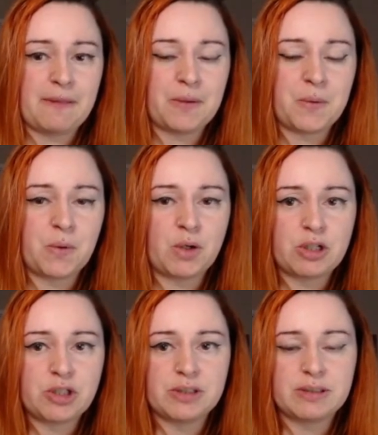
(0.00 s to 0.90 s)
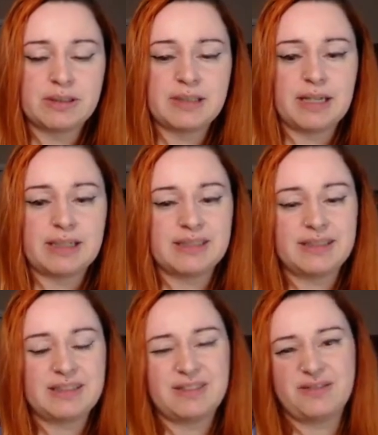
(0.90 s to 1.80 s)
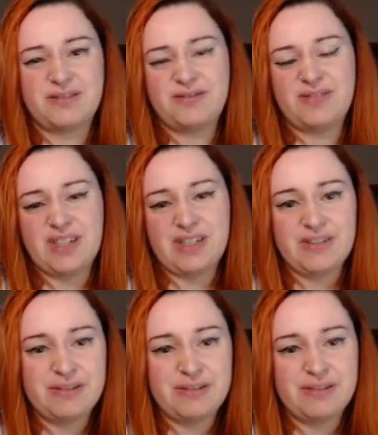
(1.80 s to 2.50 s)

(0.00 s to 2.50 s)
concoctions, then it's very,